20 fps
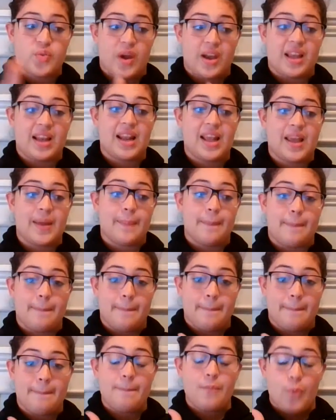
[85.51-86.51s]

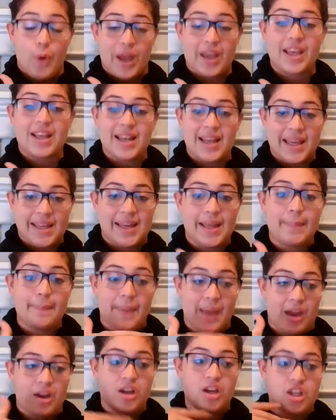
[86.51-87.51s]
regulating
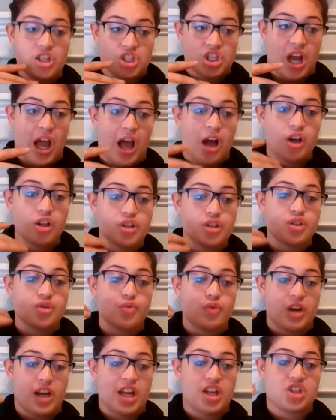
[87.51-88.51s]
parent and child
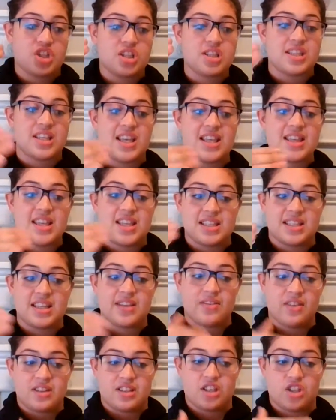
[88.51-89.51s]
relations in these
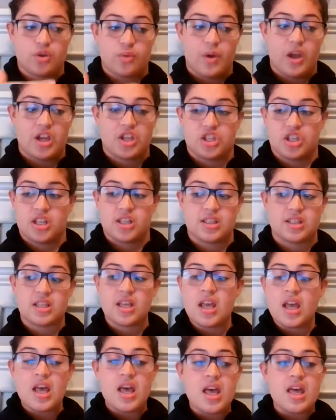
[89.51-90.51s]
living situations.
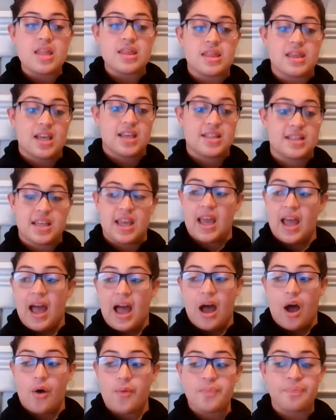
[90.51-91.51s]
They say
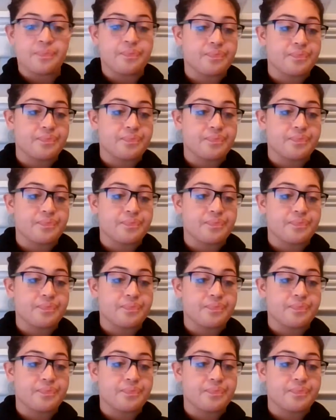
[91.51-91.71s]
how